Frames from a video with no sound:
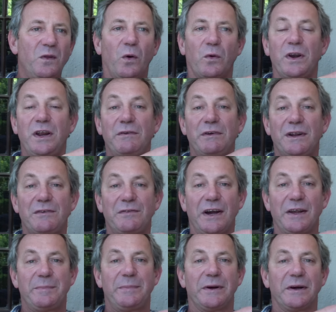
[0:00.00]
or even a
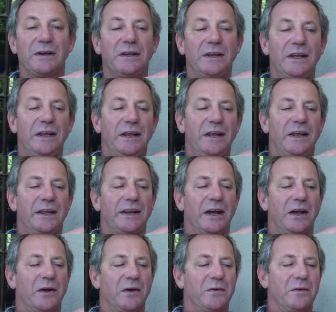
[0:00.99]
vapor.
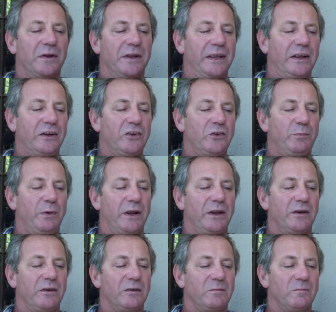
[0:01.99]
Now, an English
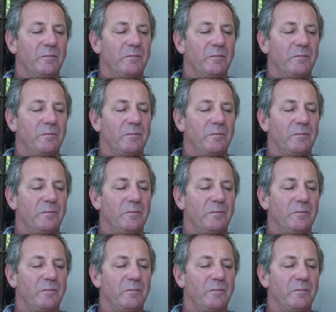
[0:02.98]
blend